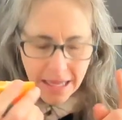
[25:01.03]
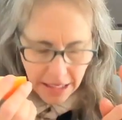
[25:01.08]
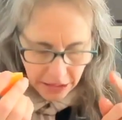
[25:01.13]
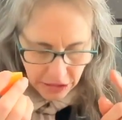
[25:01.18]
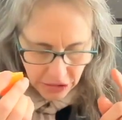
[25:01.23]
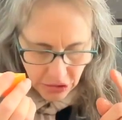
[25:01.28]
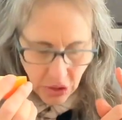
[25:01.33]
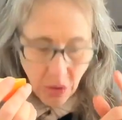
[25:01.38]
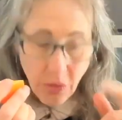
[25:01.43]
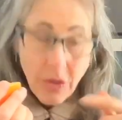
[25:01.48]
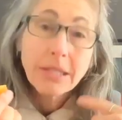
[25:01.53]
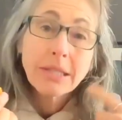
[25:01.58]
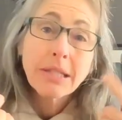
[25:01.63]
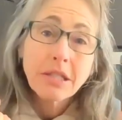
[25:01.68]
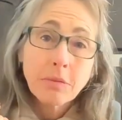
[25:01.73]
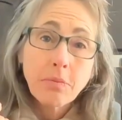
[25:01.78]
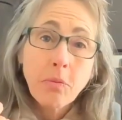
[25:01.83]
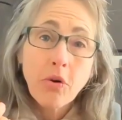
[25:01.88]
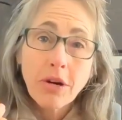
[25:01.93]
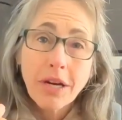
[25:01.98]
So, because
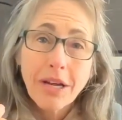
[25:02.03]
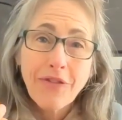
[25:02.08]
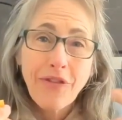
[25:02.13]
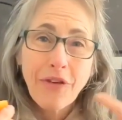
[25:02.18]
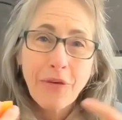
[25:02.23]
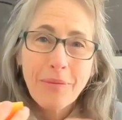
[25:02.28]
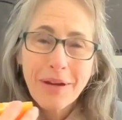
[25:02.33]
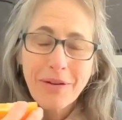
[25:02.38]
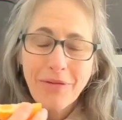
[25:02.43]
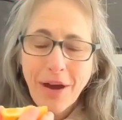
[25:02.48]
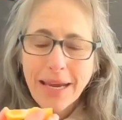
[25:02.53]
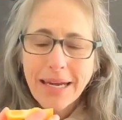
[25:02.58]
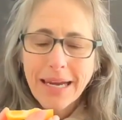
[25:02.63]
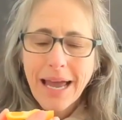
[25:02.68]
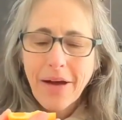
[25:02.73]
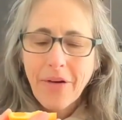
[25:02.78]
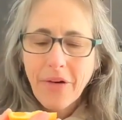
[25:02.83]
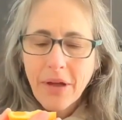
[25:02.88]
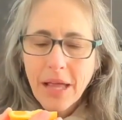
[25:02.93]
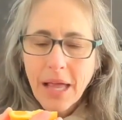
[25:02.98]
it's morning for me right
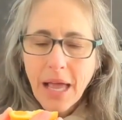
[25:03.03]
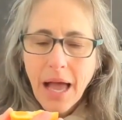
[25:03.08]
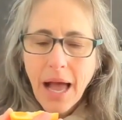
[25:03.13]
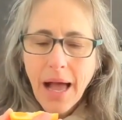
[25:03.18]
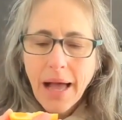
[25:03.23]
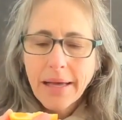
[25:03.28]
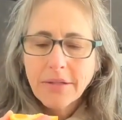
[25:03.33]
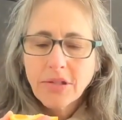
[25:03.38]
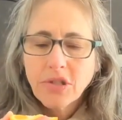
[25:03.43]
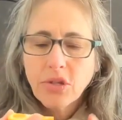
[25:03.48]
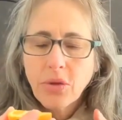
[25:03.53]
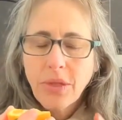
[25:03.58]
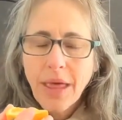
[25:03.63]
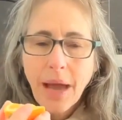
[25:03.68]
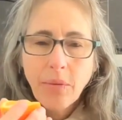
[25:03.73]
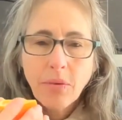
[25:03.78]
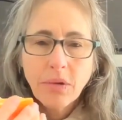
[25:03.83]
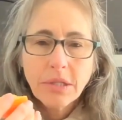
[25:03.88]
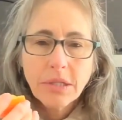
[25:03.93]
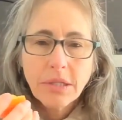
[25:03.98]
now. So
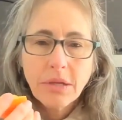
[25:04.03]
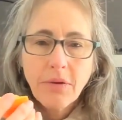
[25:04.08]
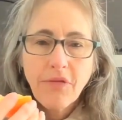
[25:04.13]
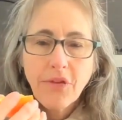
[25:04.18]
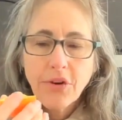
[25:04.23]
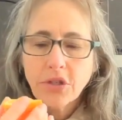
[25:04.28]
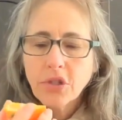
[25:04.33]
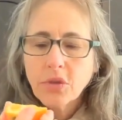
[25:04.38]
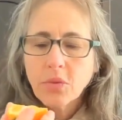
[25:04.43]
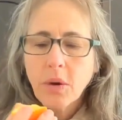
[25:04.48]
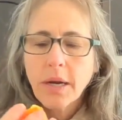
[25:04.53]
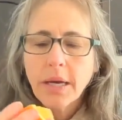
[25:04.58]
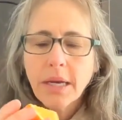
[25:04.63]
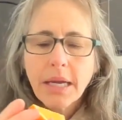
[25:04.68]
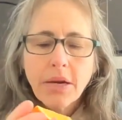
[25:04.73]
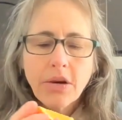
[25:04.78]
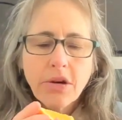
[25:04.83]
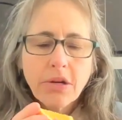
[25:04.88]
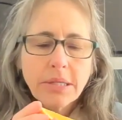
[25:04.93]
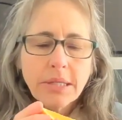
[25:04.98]
that was the first one.
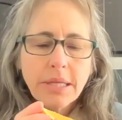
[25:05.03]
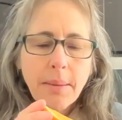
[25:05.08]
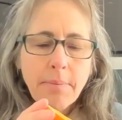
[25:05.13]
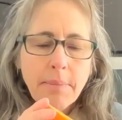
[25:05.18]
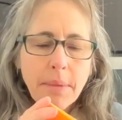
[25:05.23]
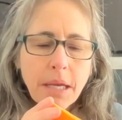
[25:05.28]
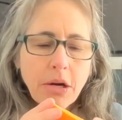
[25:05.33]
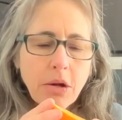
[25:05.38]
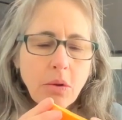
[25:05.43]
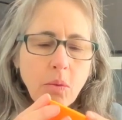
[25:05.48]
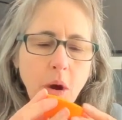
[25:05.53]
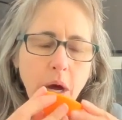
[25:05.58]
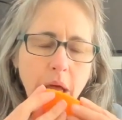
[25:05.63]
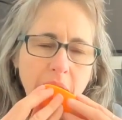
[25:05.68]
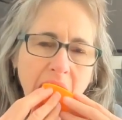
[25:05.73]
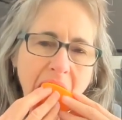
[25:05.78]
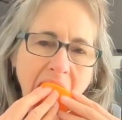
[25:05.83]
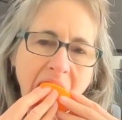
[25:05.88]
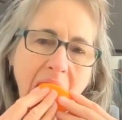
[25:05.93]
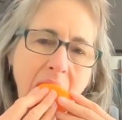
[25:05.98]
Here's the middle
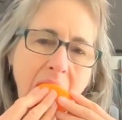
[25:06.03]
one.